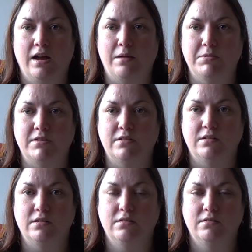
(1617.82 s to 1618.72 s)

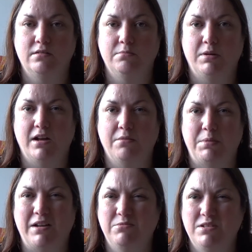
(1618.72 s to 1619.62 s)
Amazon
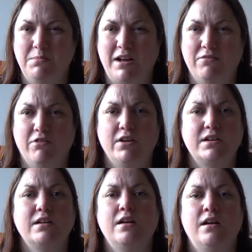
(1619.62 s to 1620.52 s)
Black
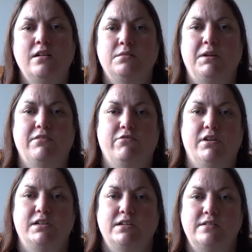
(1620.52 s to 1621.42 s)

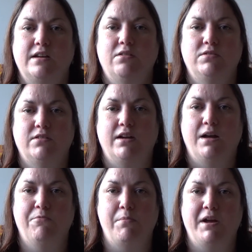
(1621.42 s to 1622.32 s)
Friday sale, so a
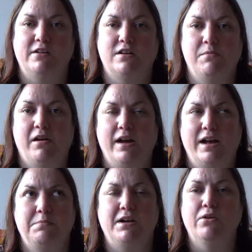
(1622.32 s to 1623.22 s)
camera pinged up that I
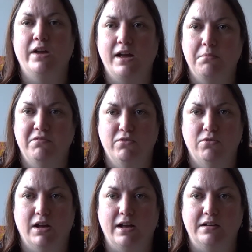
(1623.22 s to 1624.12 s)
been looking at
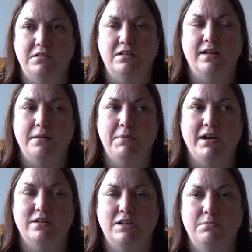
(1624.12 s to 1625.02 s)
beforehand, and then it
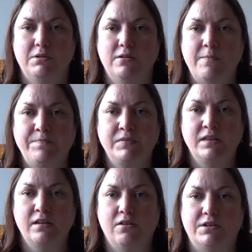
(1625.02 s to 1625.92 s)
pinged up
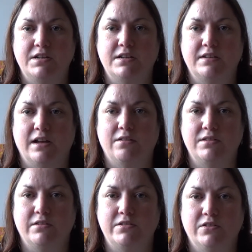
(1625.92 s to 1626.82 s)
on a discount,
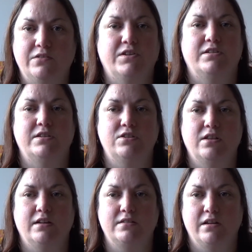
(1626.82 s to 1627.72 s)
so I took advantage of
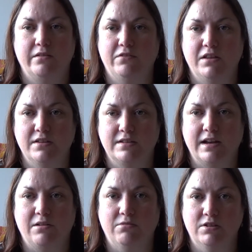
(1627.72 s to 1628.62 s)
that. So hopefully the
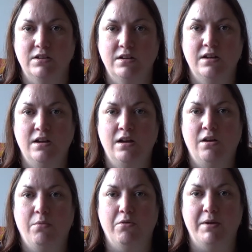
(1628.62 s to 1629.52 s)
sound
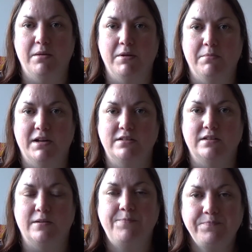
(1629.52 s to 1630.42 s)
will be a bit
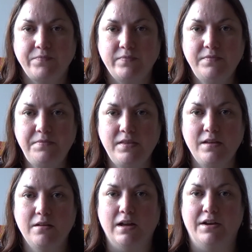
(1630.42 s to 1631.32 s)
better,
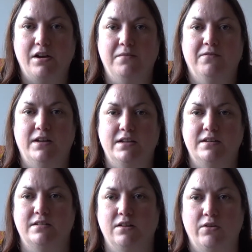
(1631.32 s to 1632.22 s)
and hopefully
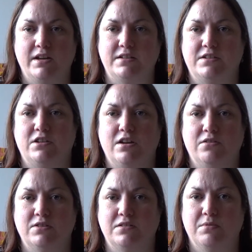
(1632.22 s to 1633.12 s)
it's a lot easier to
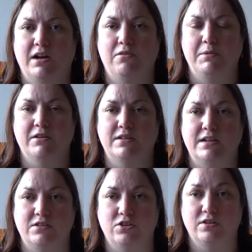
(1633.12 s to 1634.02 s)
use as well because it
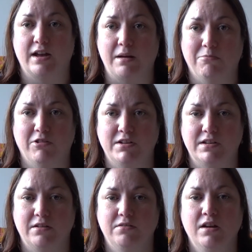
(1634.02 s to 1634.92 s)
is just a camera on its
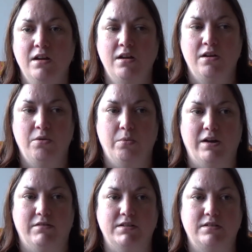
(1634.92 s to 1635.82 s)
own,
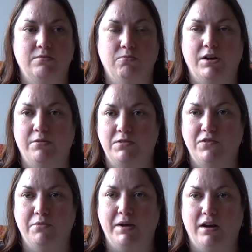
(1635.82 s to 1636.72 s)
whereas when I was
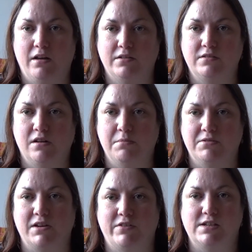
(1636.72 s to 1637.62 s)
filming last time I
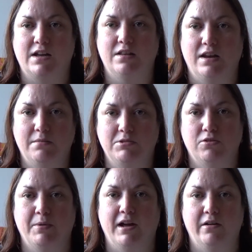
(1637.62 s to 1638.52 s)
was having to get the
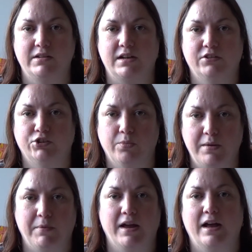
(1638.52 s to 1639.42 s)
laptop out, attach the
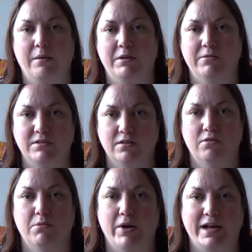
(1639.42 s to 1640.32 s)
webcam, and it was a
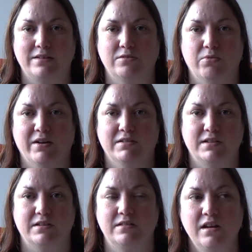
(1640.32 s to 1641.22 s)
lot more hassle, whereas
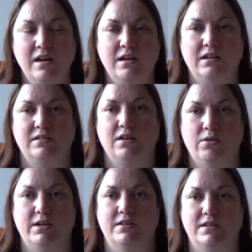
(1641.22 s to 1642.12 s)
this, it's a
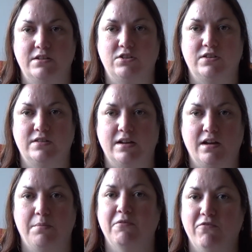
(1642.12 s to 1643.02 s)
lot easier to just set it
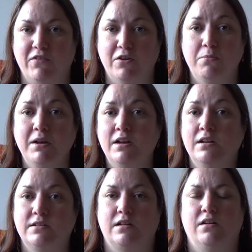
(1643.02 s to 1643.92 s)
up and film.
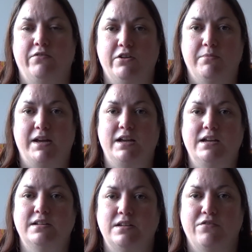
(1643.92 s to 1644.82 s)
So hopefully it will make it
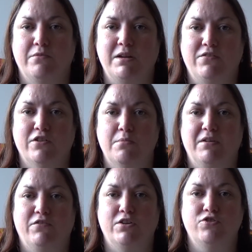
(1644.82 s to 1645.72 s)
easier for me filming
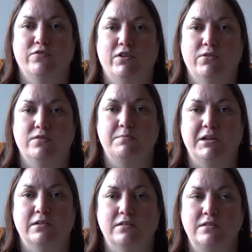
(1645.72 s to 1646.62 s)
future vlogs
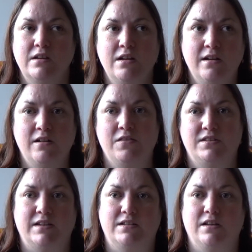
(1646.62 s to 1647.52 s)
because the
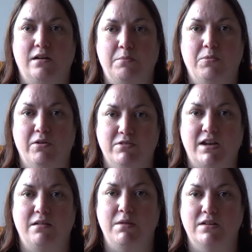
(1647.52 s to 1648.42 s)
setup won't
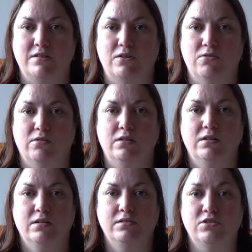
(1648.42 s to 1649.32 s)
take me as long
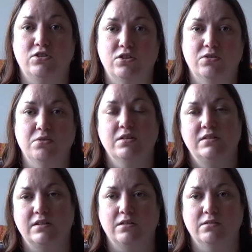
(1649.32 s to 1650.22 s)
to do,
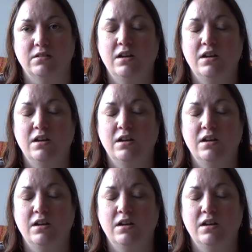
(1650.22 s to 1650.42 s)
so